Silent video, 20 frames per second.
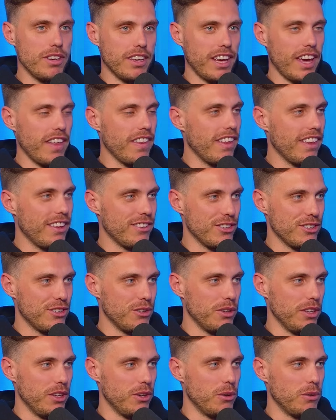together, they should
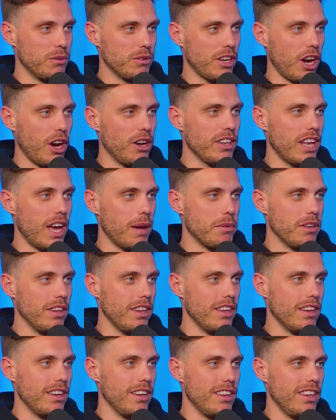do a little collab
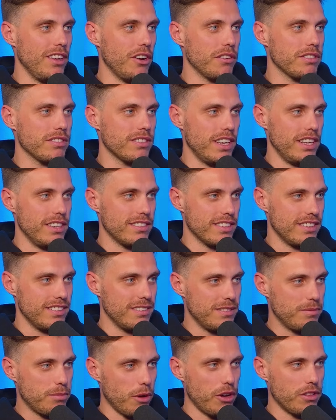in the off
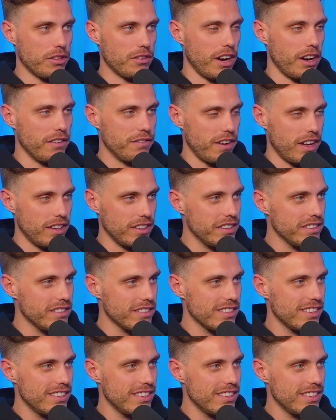season. Both great fellas.